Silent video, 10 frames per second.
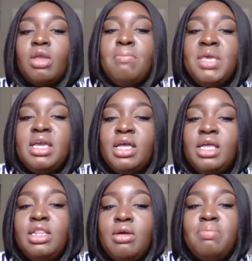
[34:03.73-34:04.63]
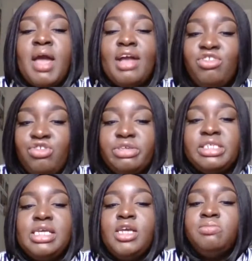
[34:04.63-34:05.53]
be in the passenger
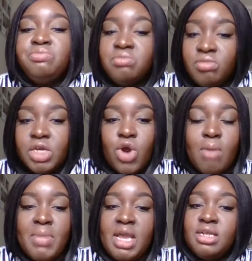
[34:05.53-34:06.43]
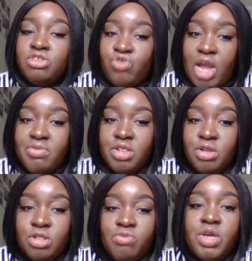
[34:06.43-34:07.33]
seat and our man is driving
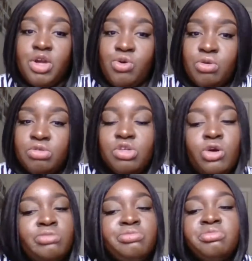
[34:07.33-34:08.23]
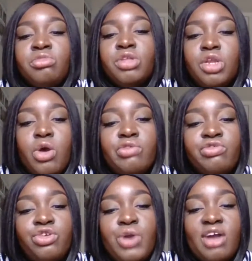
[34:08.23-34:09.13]
the vehicle. So,
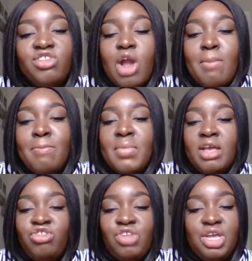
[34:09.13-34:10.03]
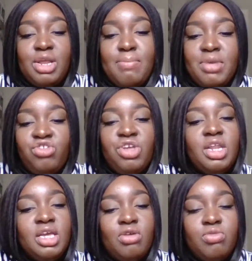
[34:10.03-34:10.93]
if you guys aren't meshed in ambition,
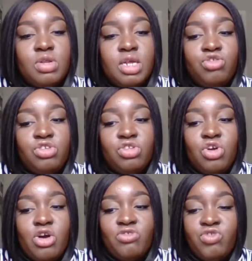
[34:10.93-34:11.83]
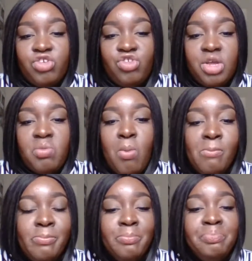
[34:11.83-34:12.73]
it can really just cause friction
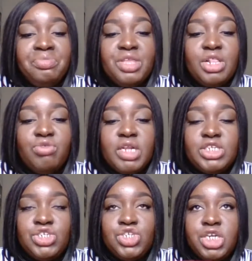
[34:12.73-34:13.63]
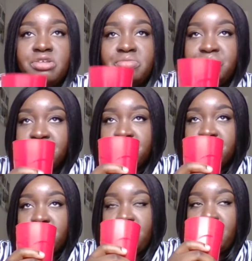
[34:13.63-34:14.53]
in the relationship.
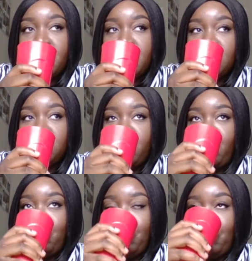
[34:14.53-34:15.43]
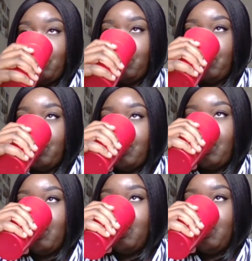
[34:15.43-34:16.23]
Let's see. Oh,